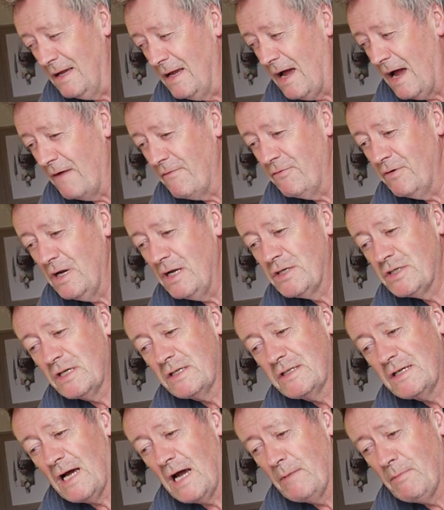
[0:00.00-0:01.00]
I've reached a
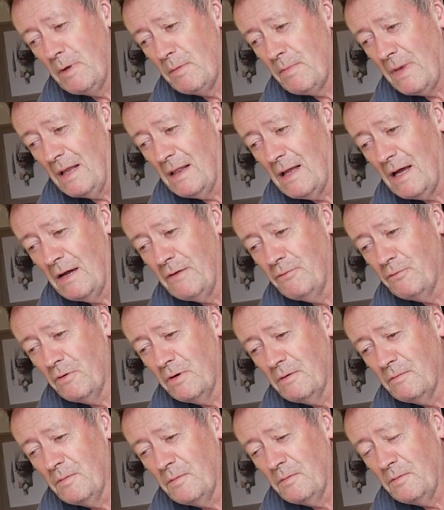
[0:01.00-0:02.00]
time in my life
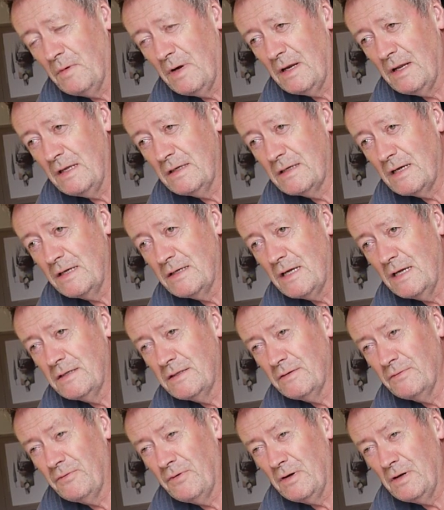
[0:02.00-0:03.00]
when it's
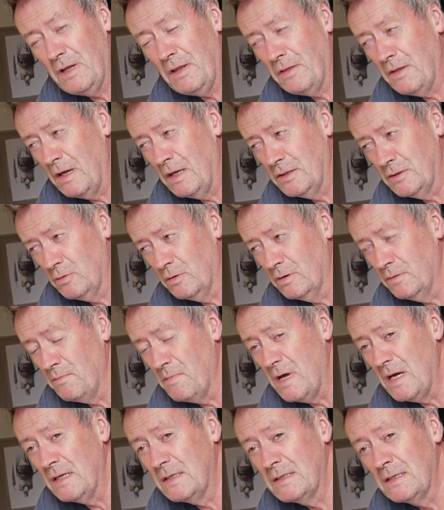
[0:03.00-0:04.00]
a funny thing to
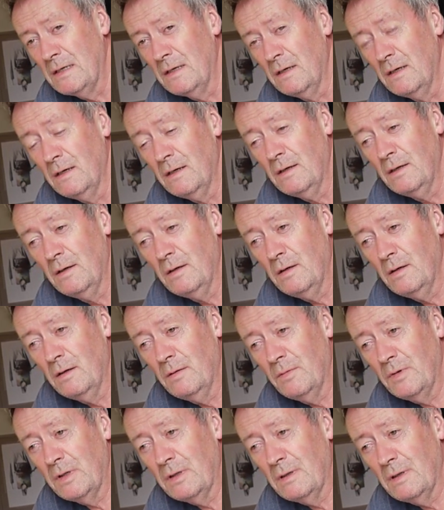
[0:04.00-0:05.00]
admit,
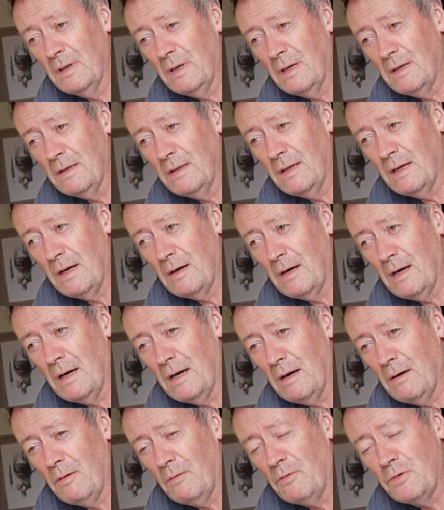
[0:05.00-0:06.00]
but
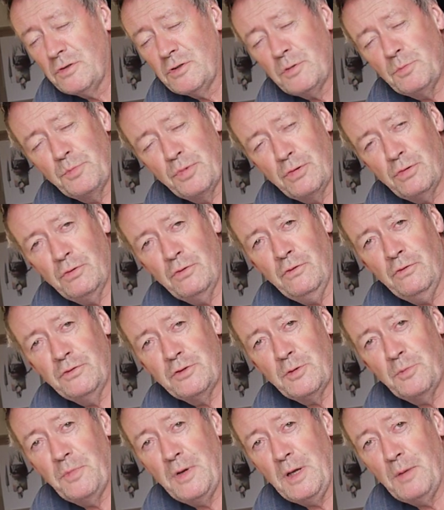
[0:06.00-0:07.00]
I want to prove
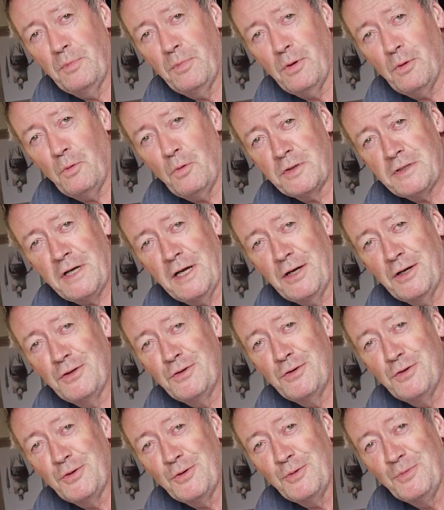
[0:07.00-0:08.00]
to people what I
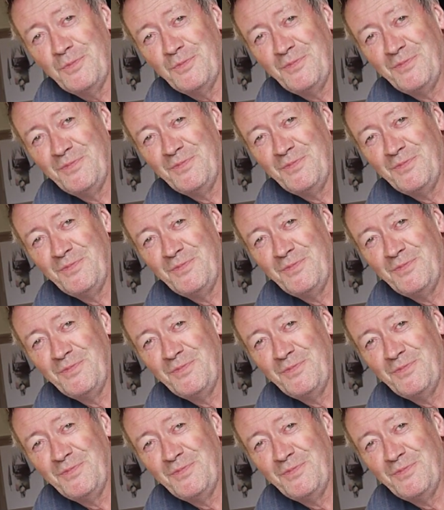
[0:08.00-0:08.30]
can do.